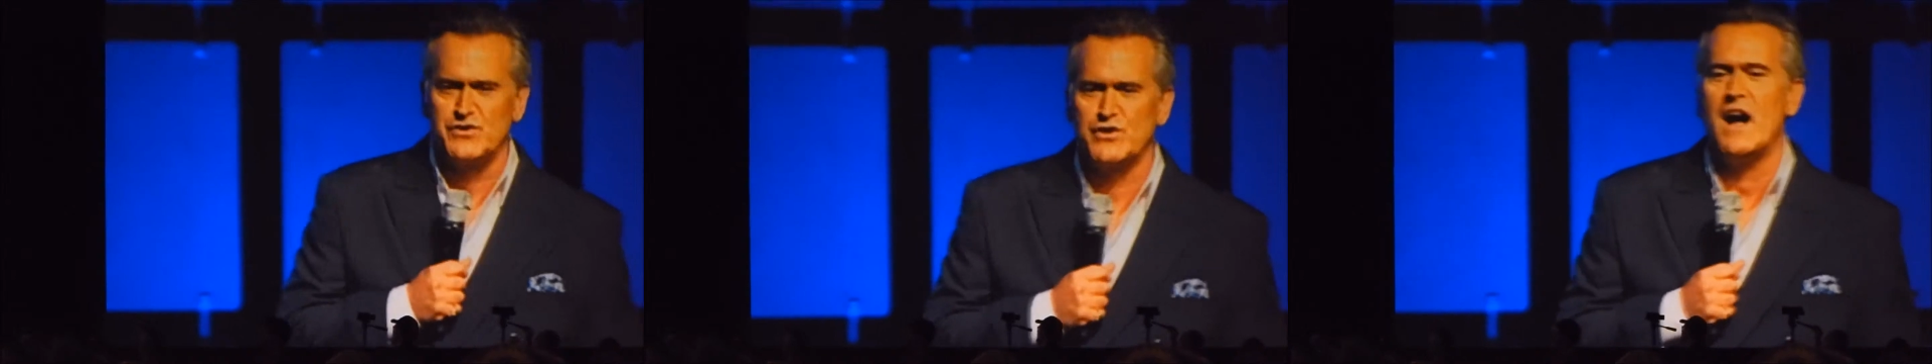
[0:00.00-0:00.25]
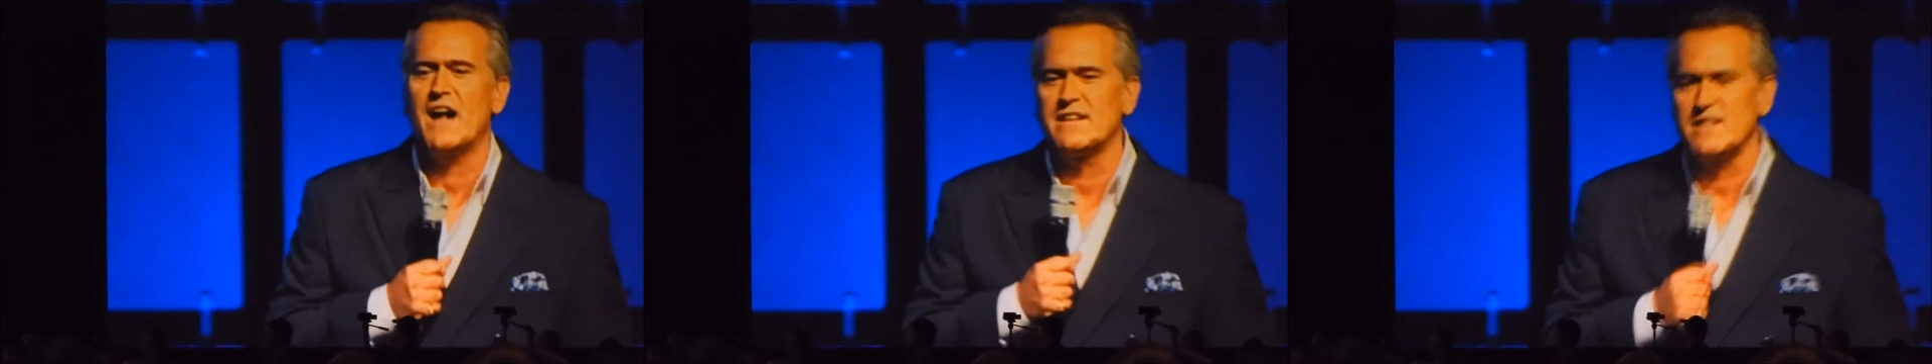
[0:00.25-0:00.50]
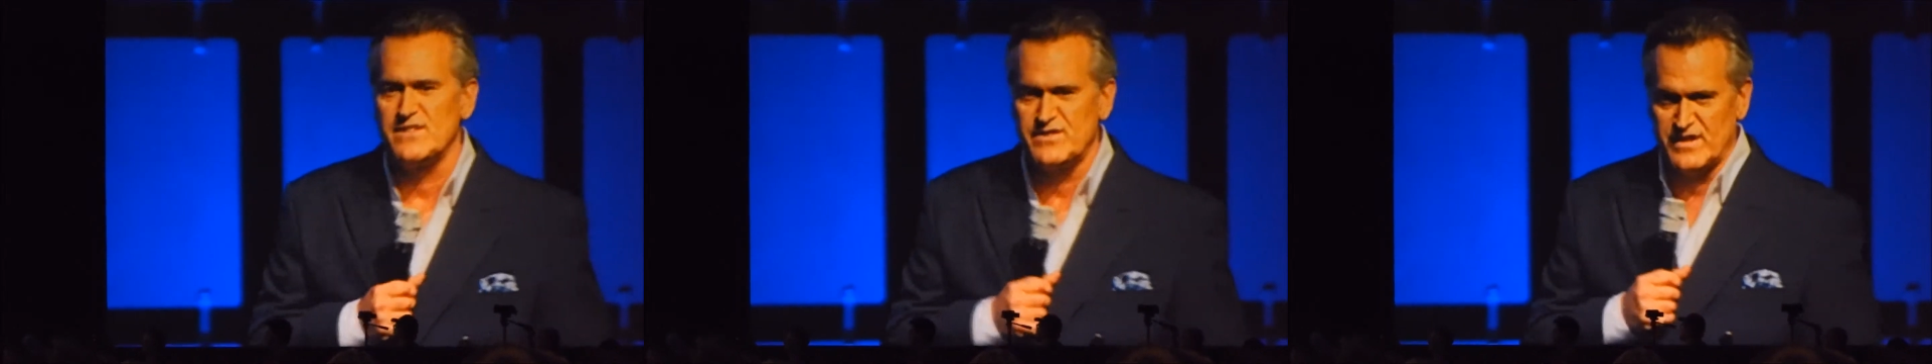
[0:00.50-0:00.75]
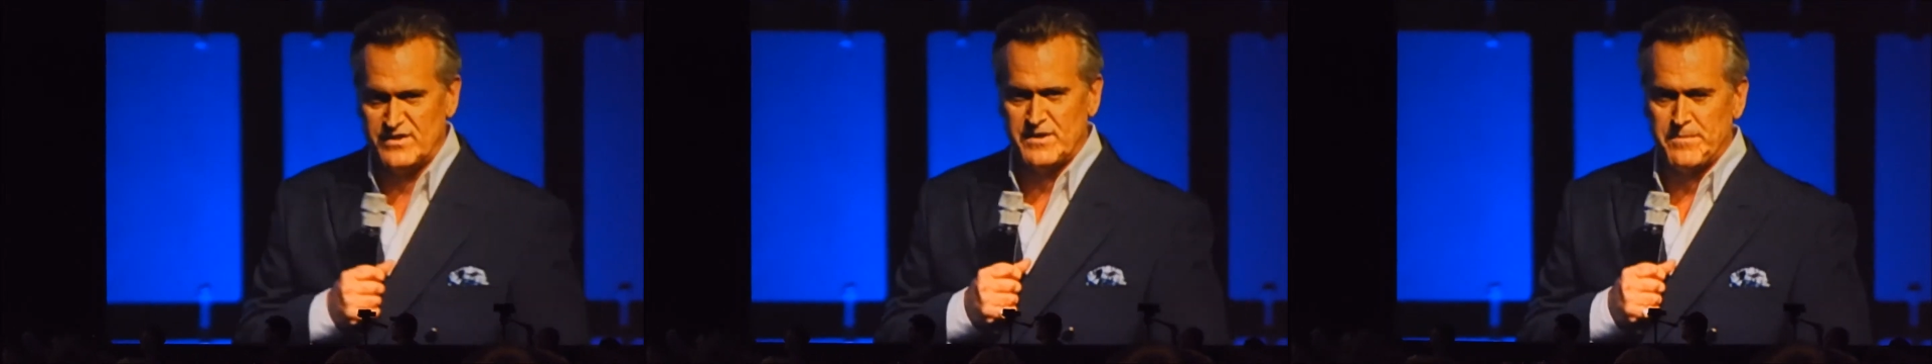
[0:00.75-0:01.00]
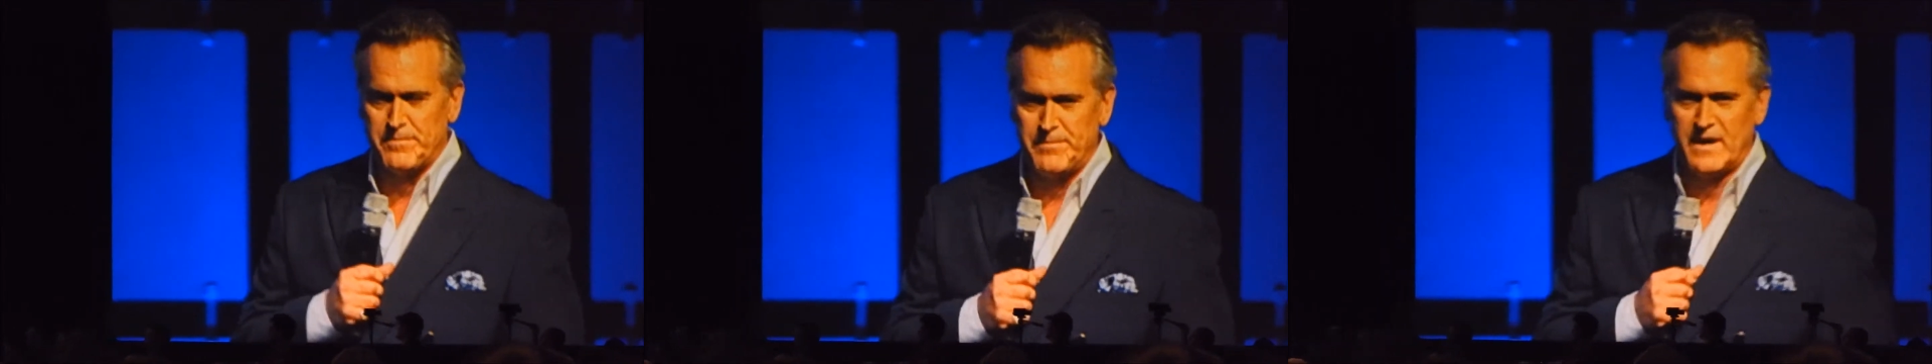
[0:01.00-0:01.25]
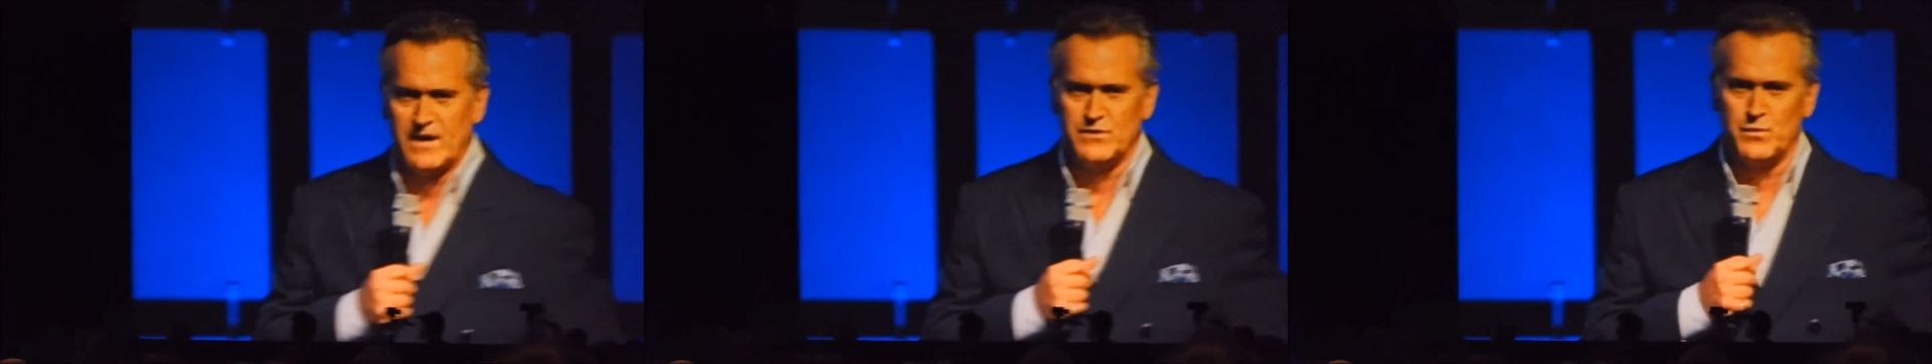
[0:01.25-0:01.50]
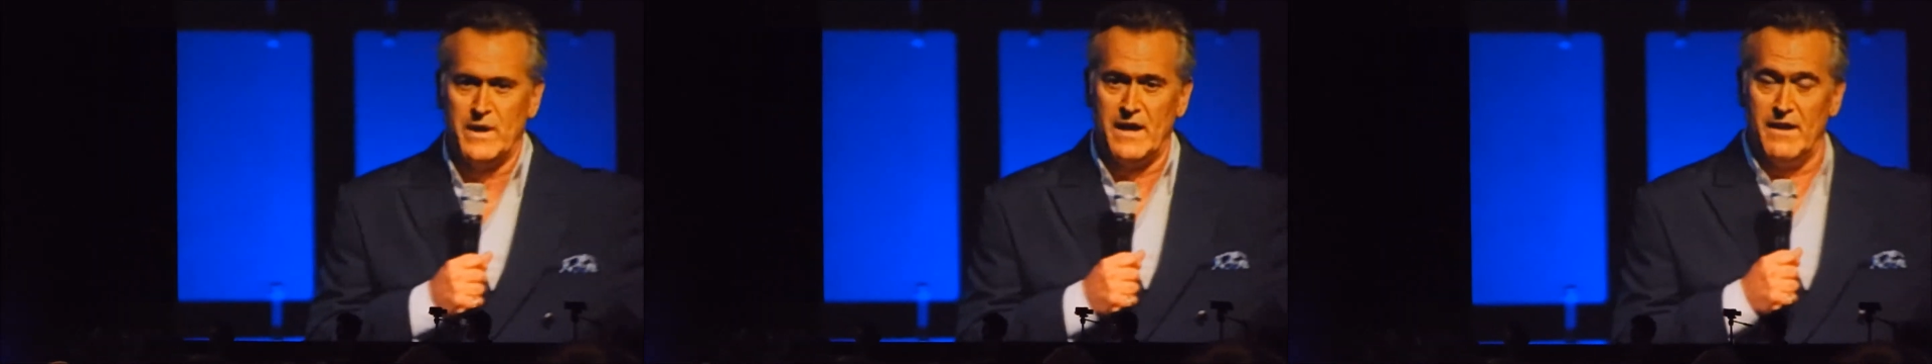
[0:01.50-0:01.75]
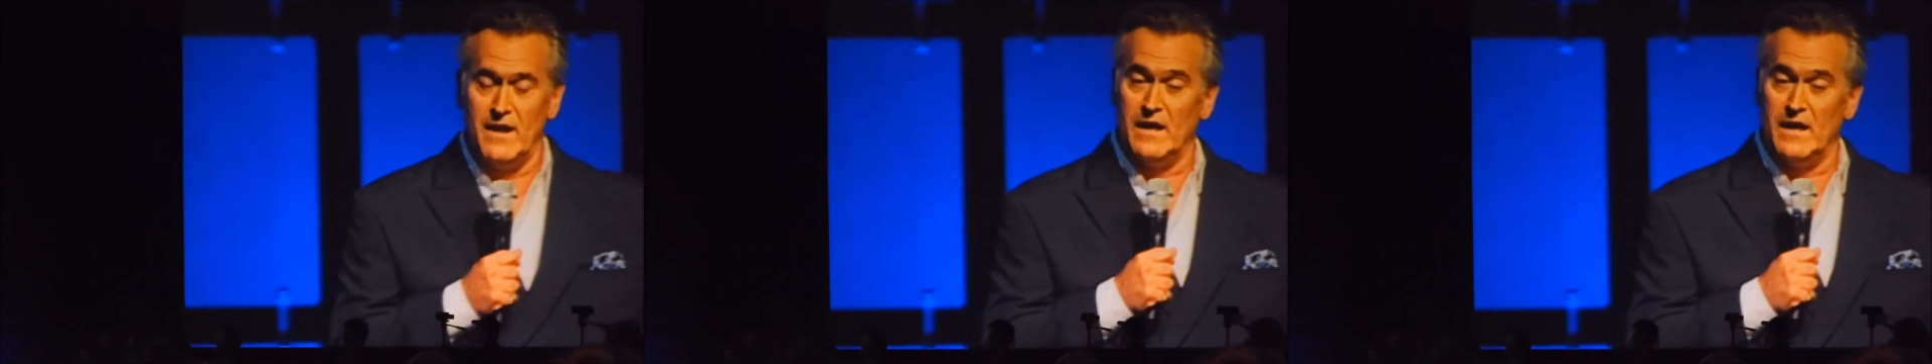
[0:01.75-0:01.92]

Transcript: shock to the system because we had